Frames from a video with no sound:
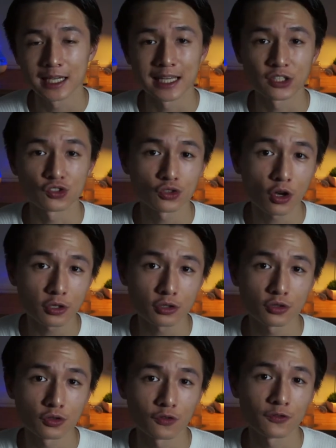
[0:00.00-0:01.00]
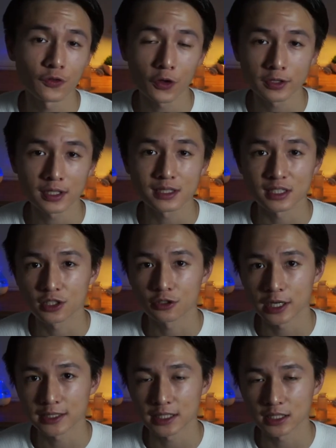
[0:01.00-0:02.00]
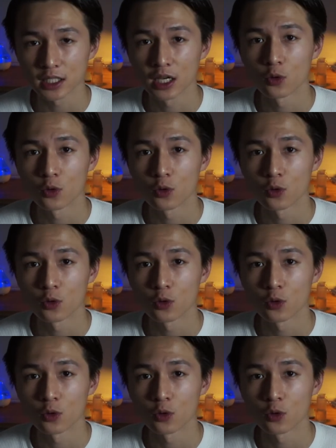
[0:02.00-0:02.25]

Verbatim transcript: is not to further discredit